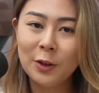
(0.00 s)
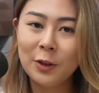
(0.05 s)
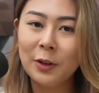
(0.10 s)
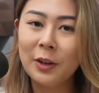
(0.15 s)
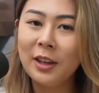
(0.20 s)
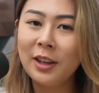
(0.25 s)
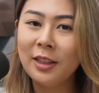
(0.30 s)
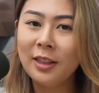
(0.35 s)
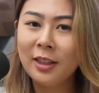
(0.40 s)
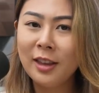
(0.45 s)
So
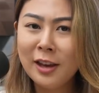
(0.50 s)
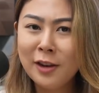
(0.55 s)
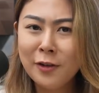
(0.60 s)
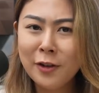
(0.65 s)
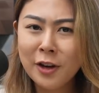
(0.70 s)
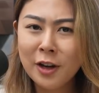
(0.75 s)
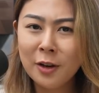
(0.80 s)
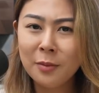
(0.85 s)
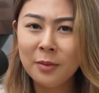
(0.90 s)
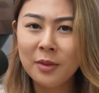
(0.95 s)

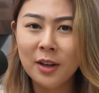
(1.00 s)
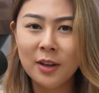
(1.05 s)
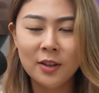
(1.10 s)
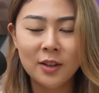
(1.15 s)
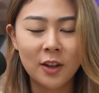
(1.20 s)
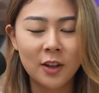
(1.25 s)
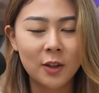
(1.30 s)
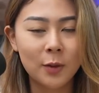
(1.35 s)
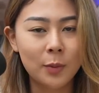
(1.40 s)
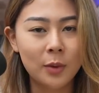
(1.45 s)
Ethereum
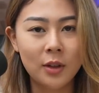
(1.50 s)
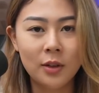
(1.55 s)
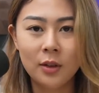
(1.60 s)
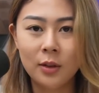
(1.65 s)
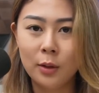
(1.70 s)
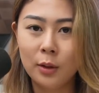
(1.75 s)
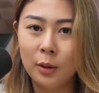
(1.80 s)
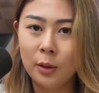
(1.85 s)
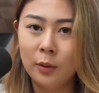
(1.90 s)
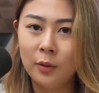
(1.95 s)
is
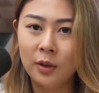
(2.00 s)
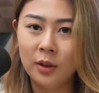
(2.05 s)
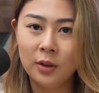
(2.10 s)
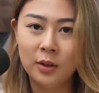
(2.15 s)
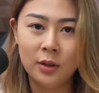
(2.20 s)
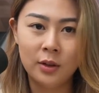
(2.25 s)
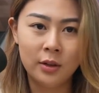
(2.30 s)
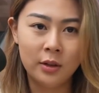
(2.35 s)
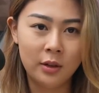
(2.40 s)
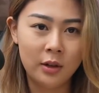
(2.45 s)
expensive, it's
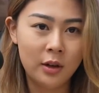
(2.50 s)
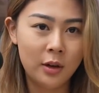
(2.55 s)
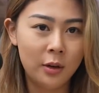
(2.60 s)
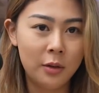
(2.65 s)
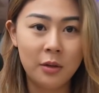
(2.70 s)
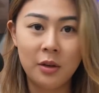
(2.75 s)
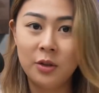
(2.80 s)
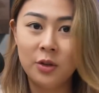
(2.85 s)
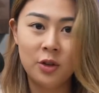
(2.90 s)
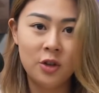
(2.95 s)

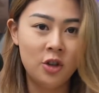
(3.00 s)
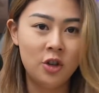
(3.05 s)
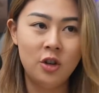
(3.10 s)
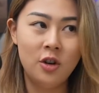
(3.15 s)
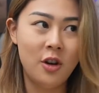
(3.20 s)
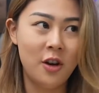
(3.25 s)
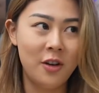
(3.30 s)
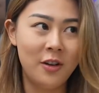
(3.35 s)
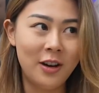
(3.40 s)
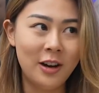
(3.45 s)
slow, there's
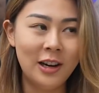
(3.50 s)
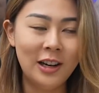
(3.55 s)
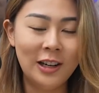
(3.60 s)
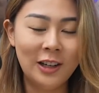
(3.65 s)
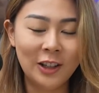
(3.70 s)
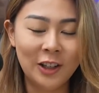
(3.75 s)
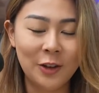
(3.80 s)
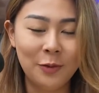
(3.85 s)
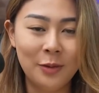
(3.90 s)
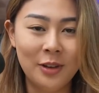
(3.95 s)
no
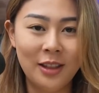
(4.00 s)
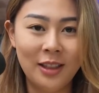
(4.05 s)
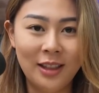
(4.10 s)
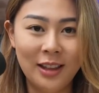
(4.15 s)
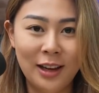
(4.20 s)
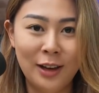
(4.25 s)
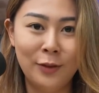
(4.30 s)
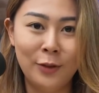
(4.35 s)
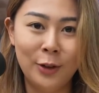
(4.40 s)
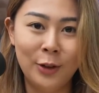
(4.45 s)
argument
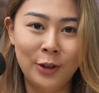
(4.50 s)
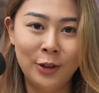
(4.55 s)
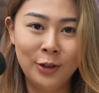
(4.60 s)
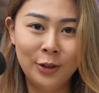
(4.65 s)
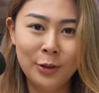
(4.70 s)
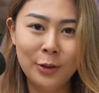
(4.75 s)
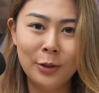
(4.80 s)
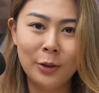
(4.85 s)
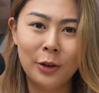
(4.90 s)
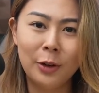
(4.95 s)
there for
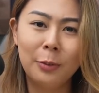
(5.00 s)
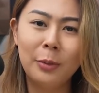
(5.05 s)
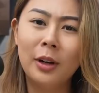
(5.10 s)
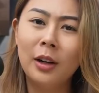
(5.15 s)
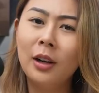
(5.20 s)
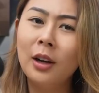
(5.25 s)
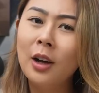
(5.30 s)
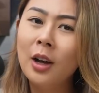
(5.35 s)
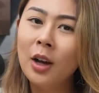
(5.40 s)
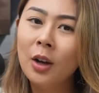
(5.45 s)
sure,
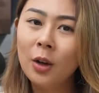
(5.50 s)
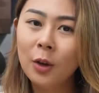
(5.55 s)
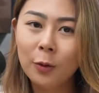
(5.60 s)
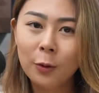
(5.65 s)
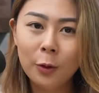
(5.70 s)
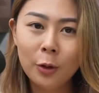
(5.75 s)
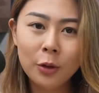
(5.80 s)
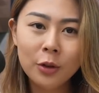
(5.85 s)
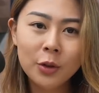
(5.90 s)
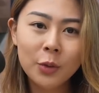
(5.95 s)
but
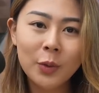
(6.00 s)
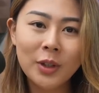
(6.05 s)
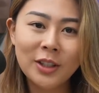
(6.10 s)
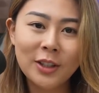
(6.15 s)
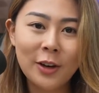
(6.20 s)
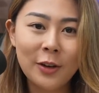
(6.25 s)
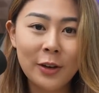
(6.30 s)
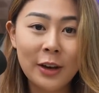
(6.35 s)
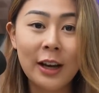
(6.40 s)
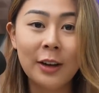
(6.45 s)
of course we
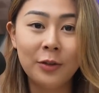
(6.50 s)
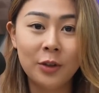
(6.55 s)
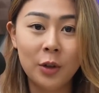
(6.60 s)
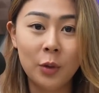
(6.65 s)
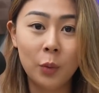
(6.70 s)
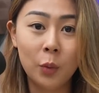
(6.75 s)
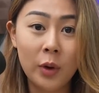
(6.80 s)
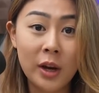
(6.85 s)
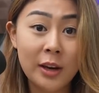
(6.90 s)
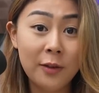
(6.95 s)
don't have
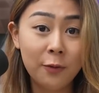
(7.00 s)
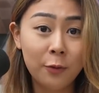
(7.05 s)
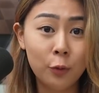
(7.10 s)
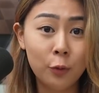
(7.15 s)
to wait